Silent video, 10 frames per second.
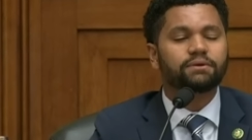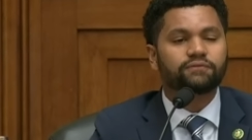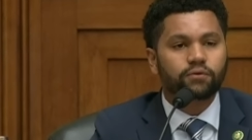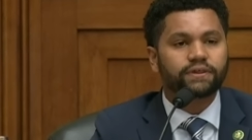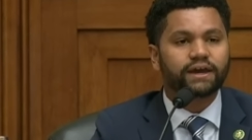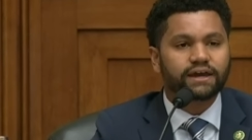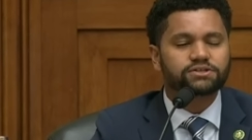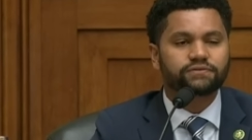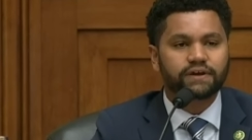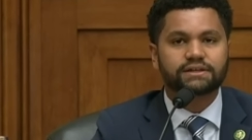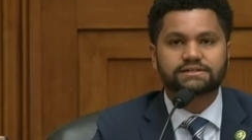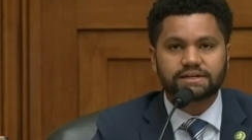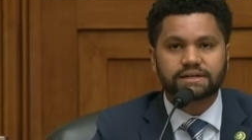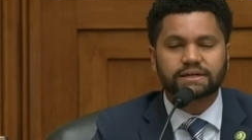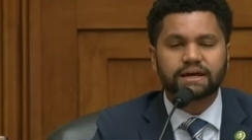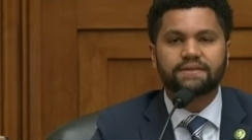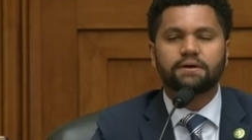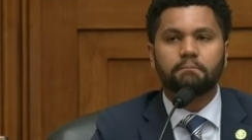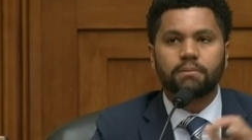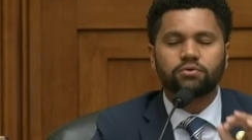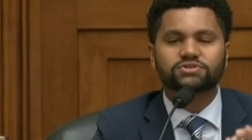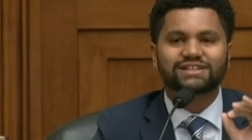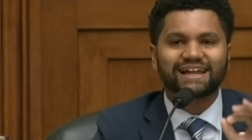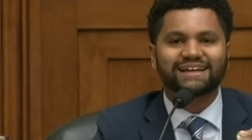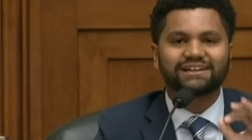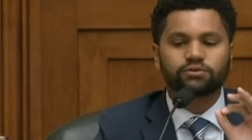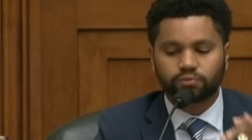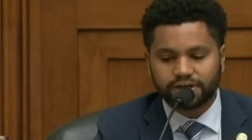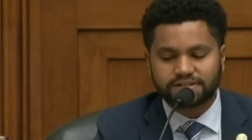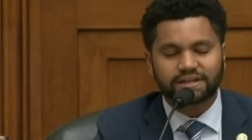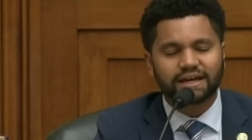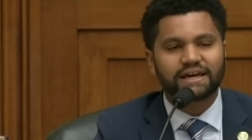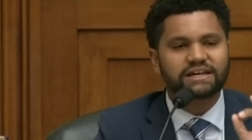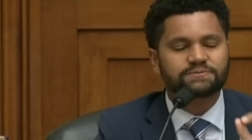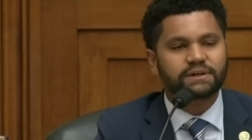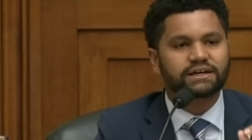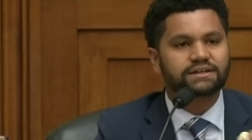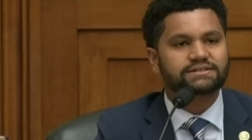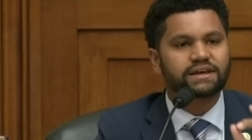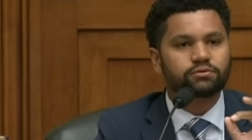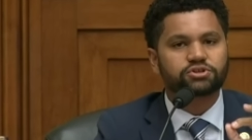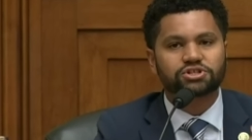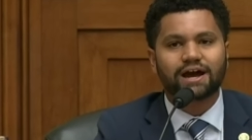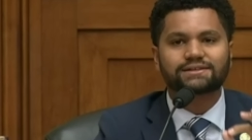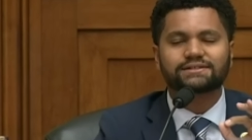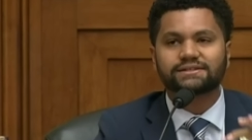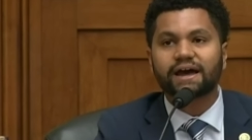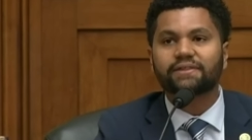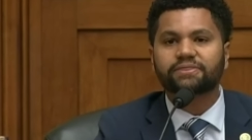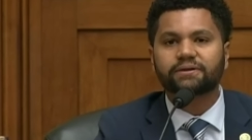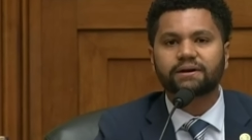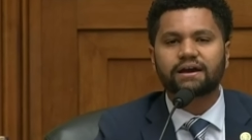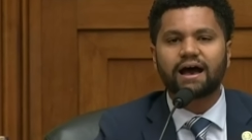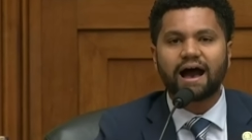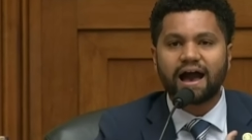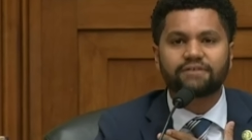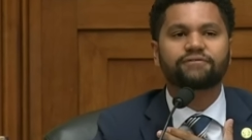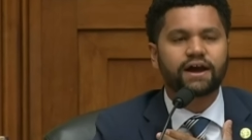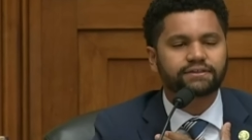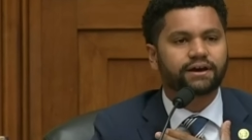before the age of eighteen, the most likely reason is because they were shot to death. I find